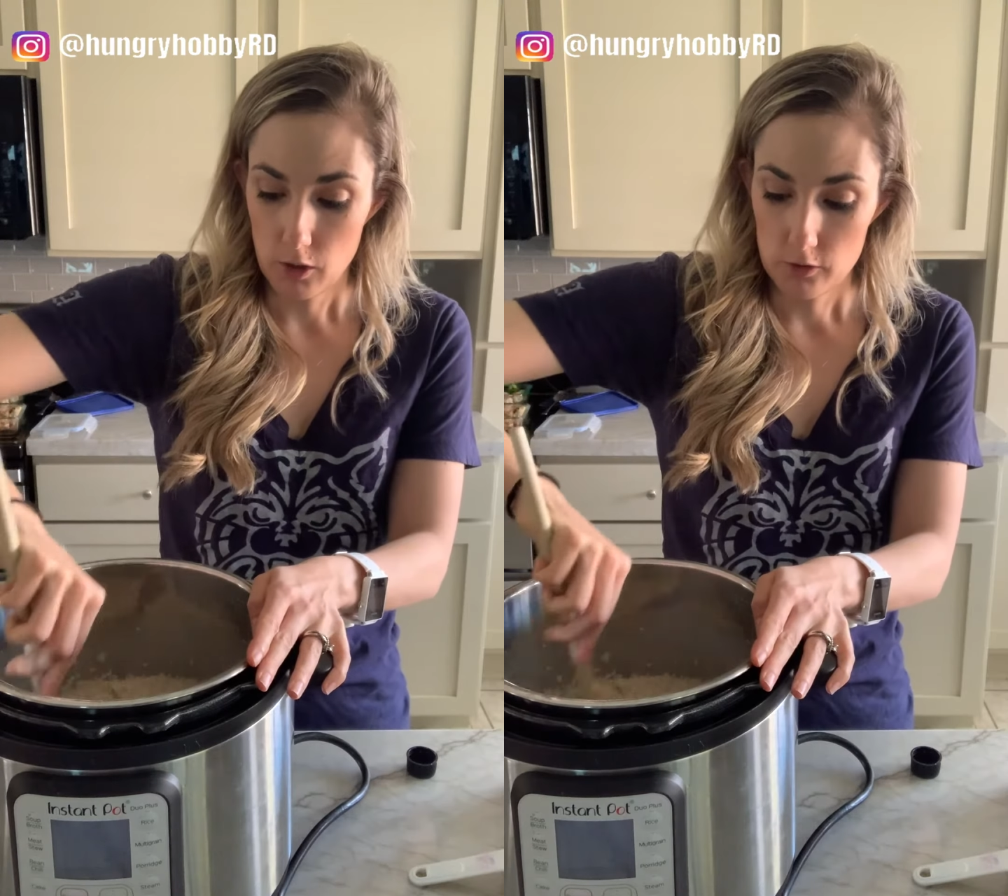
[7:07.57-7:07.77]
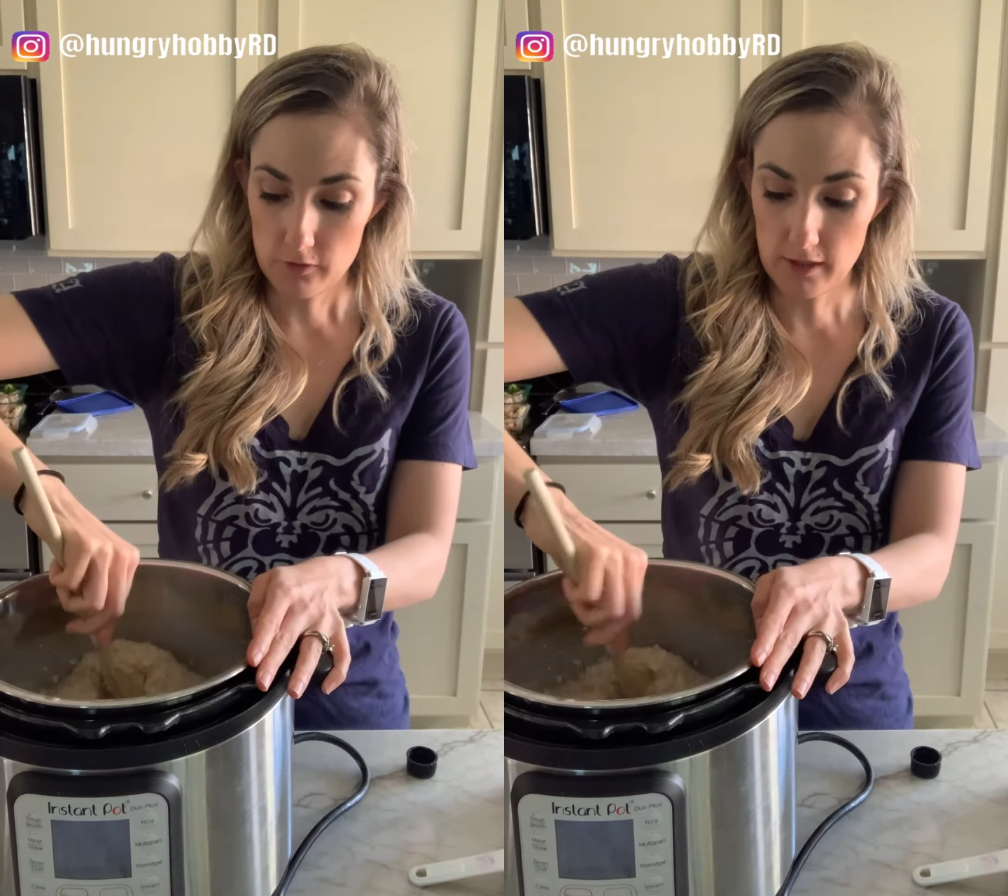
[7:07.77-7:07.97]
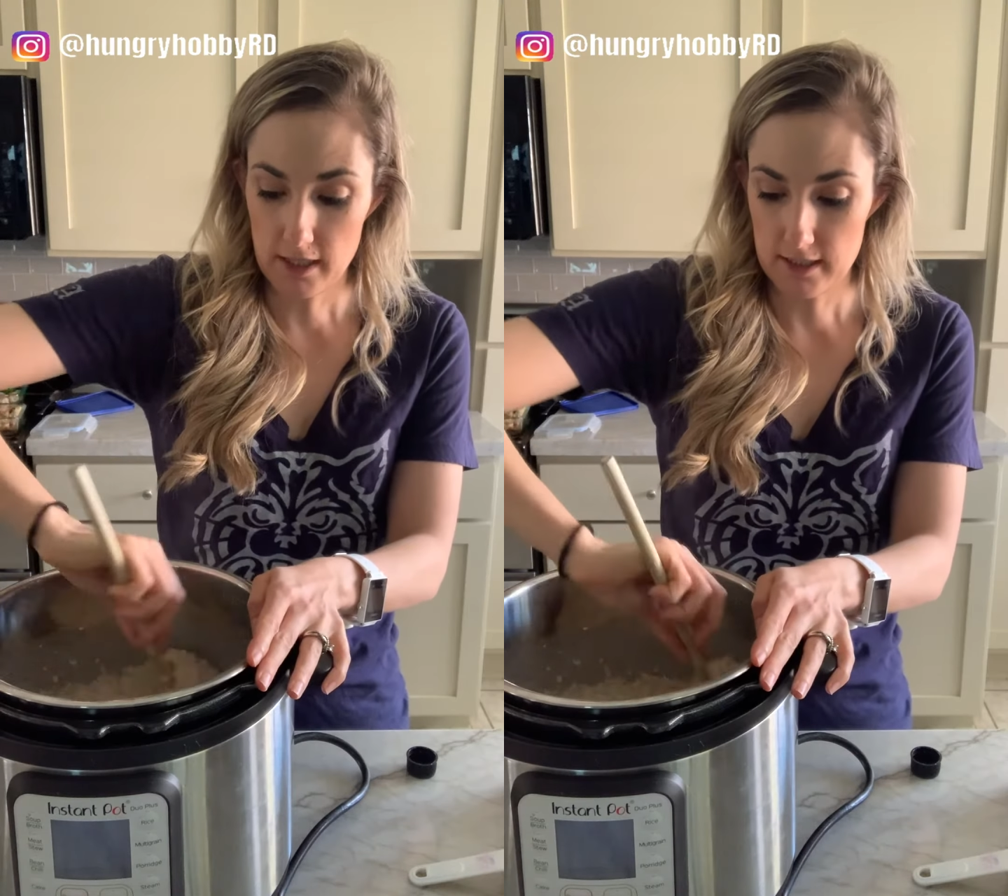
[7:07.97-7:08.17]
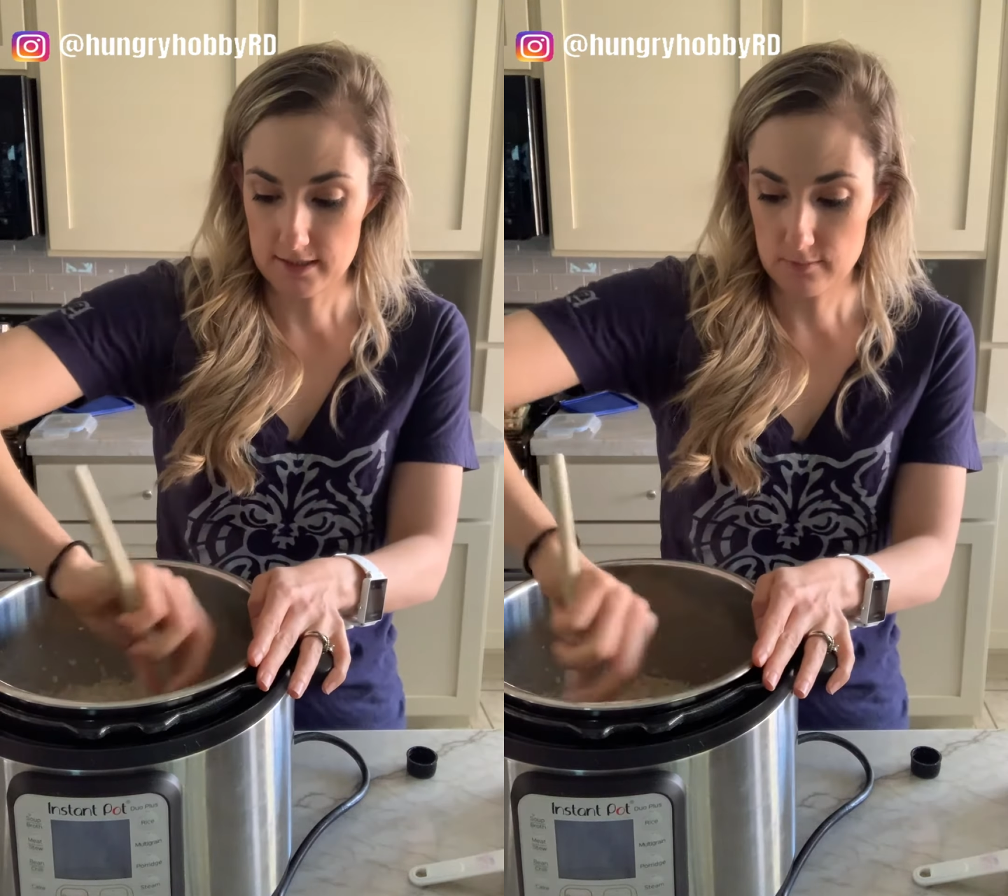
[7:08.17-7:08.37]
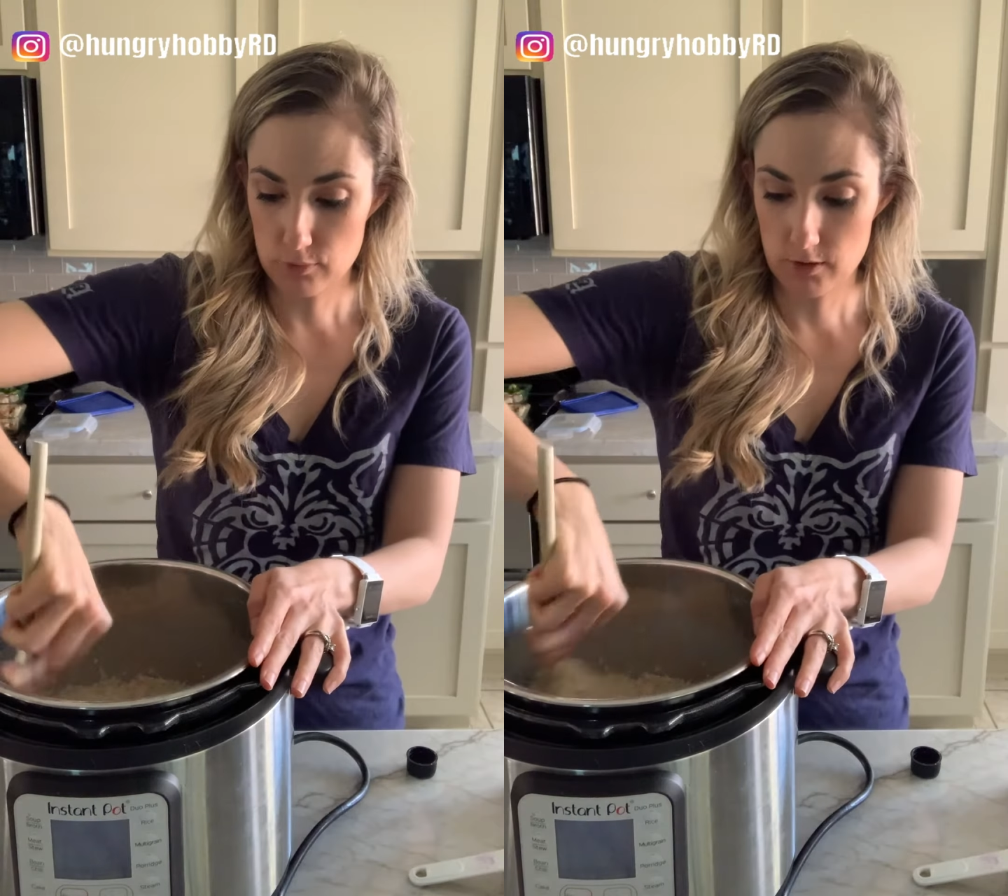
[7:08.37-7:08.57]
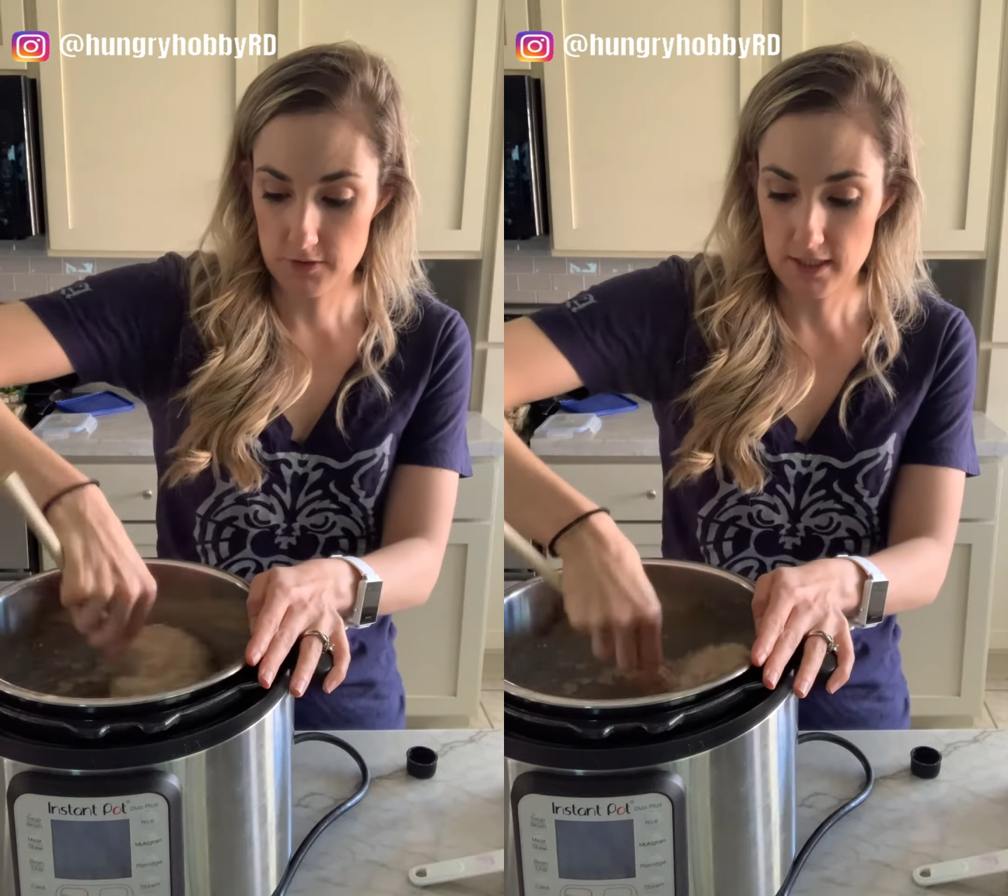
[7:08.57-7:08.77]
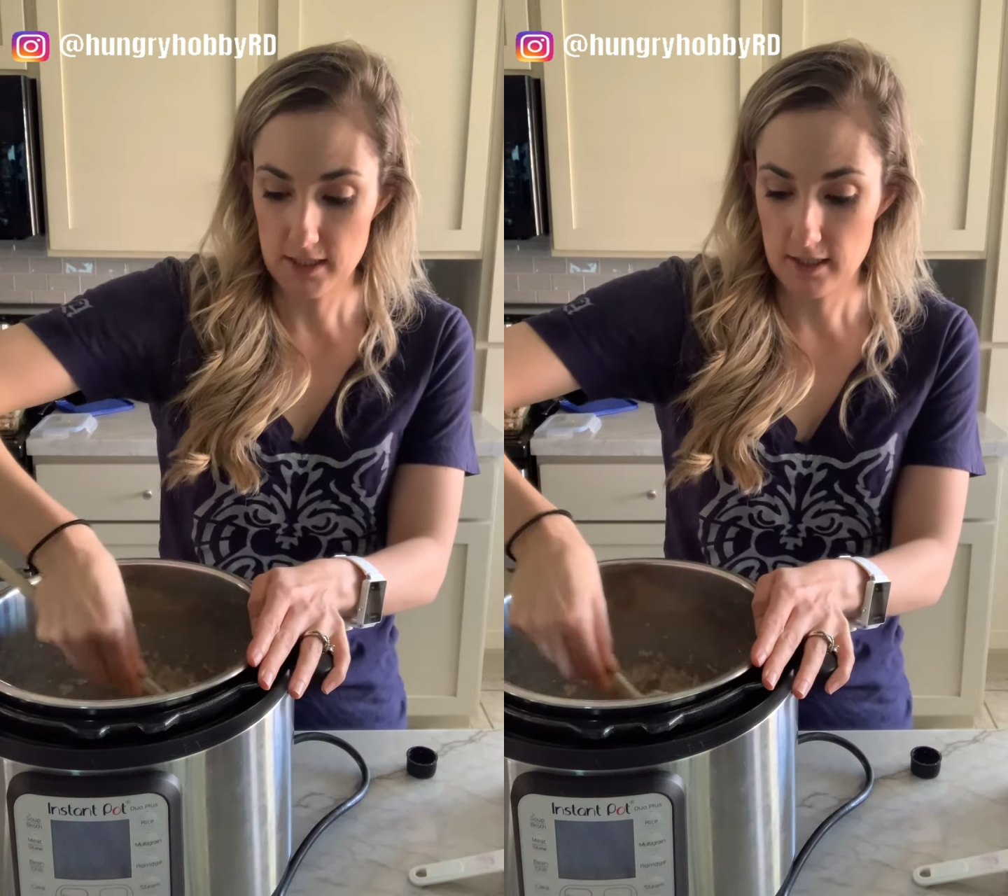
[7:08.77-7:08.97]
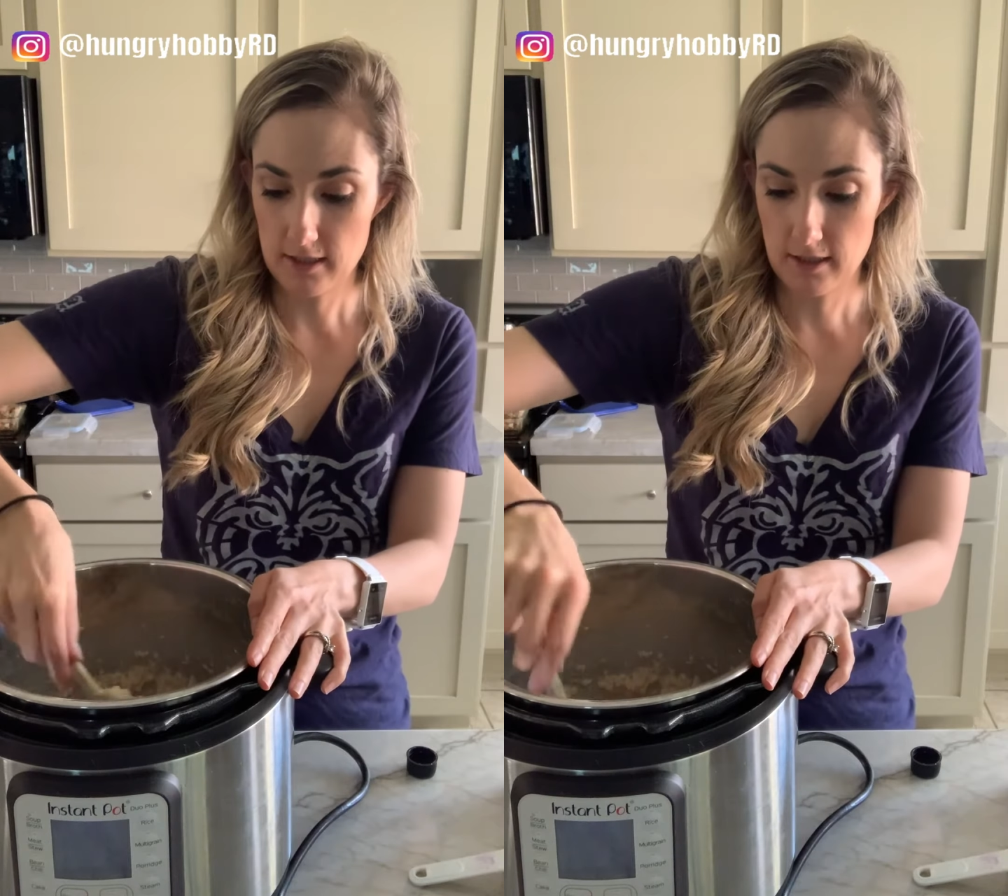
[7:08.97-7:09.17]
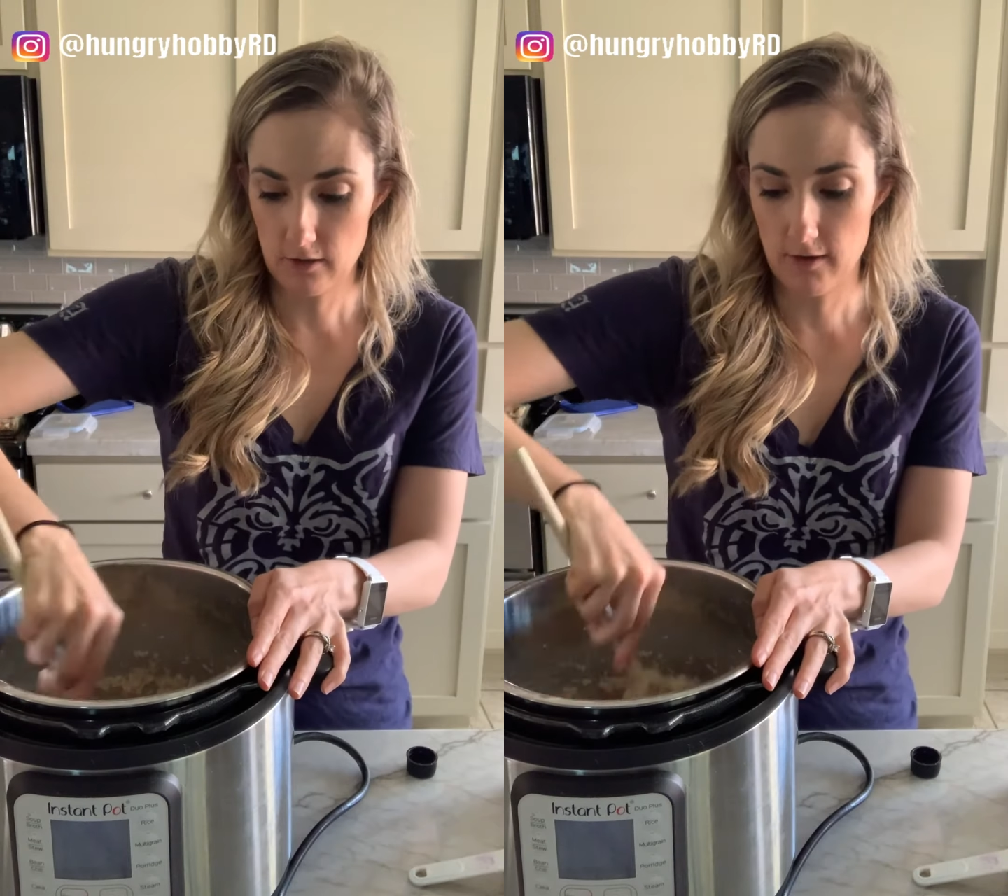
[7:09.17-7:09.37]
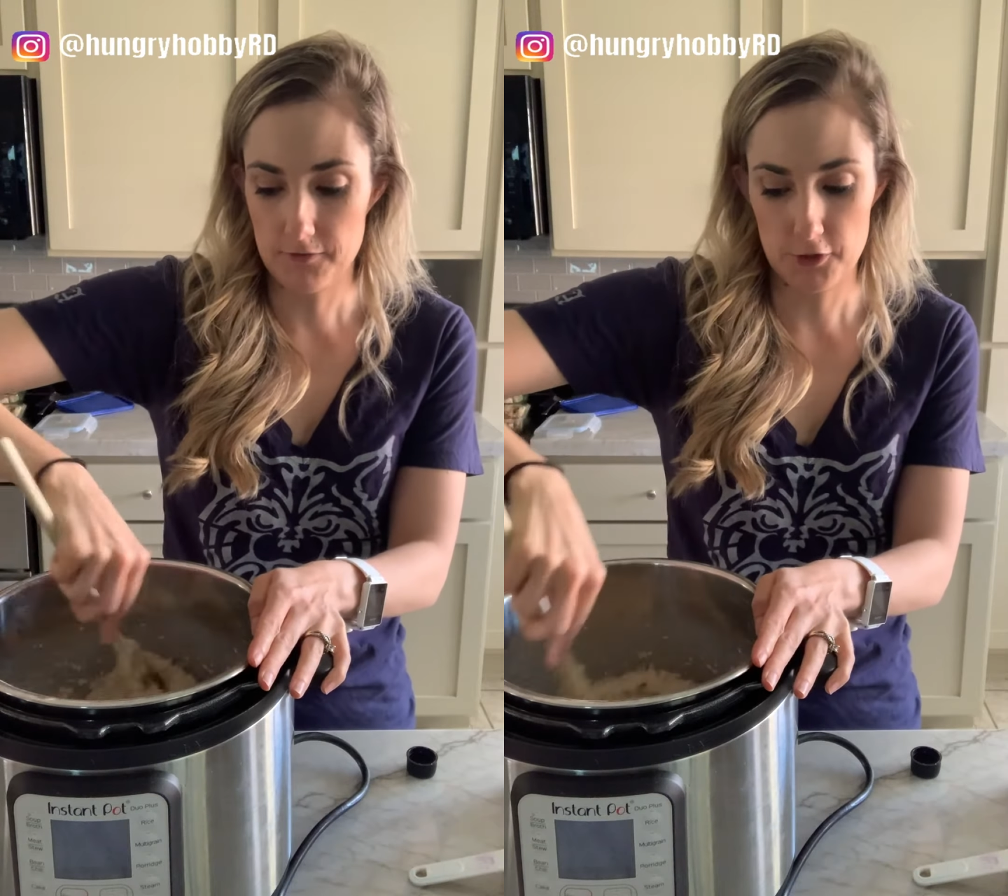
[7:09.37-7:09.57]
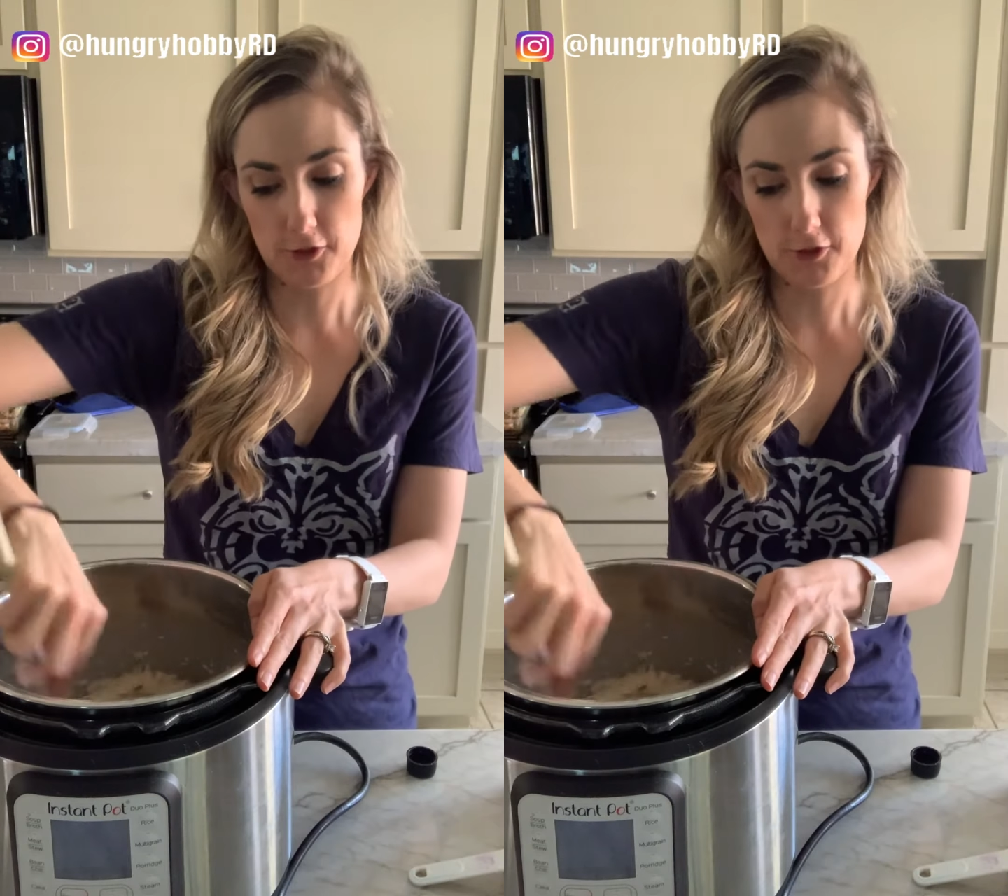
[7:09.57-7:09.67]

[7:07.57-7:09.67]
so that I get some protein in and I don't have to cook